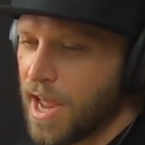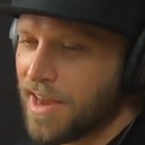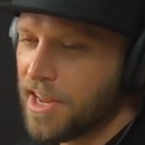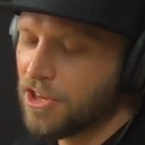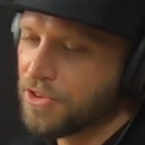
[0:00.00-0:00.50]

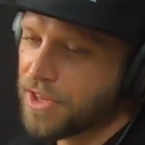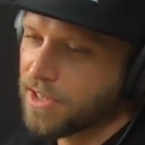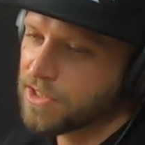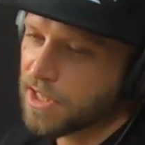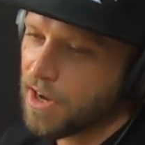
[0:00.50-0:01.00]
had other
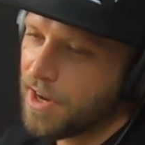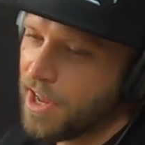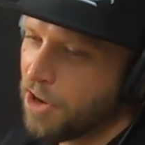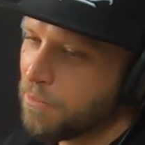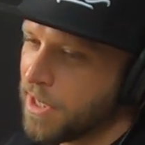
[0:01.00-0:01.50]
things that kind
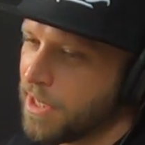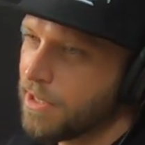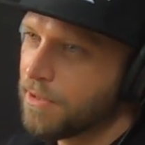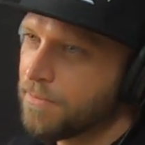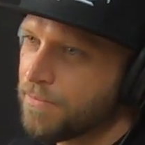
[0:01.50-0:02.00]
of helped me